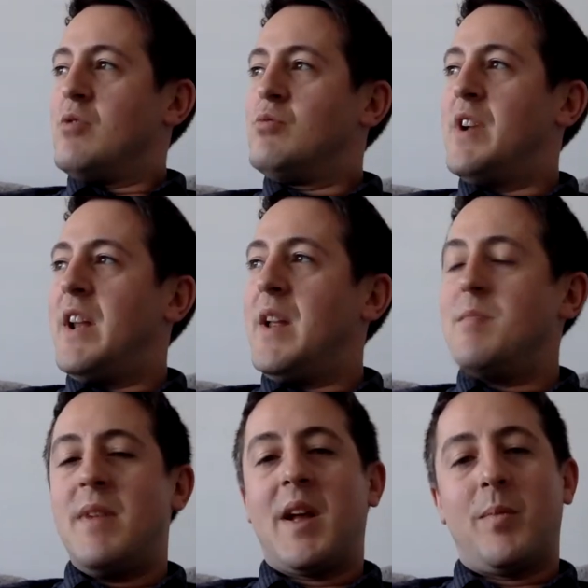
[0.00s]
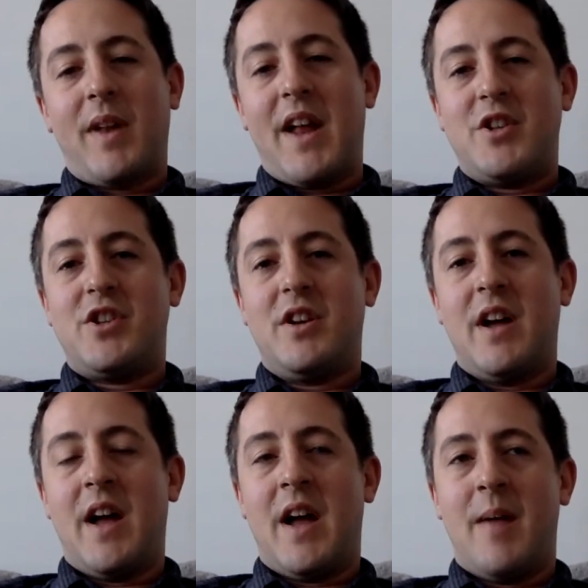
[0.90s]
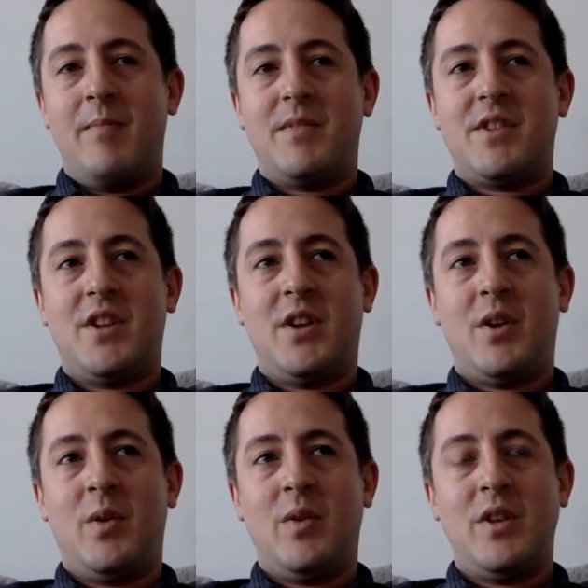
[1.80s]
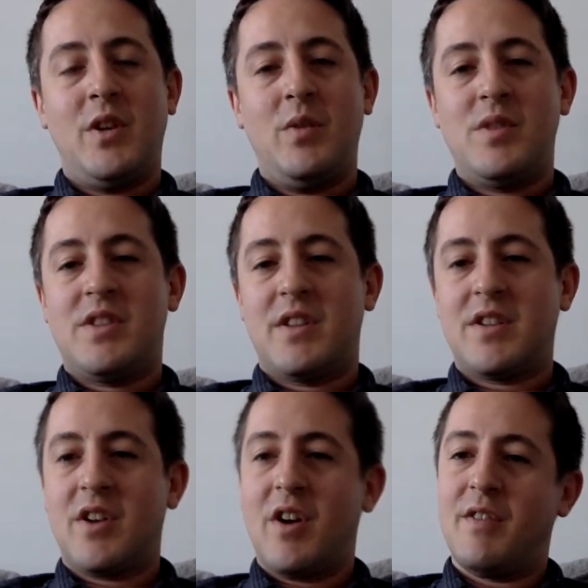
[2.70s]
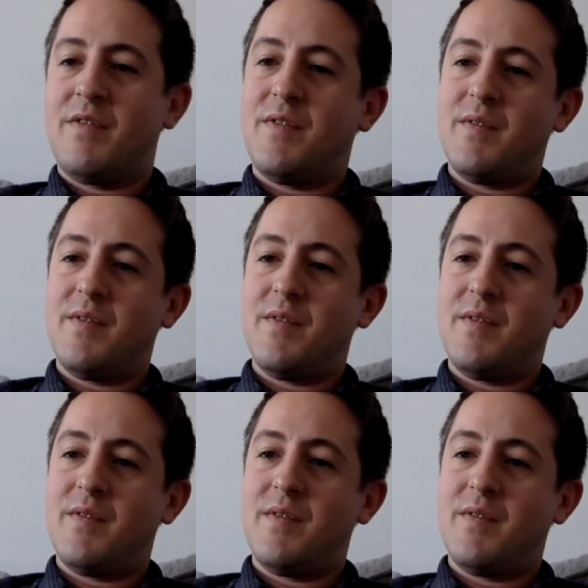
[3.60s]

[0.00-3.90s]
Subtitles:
really make a pledge to use the sort of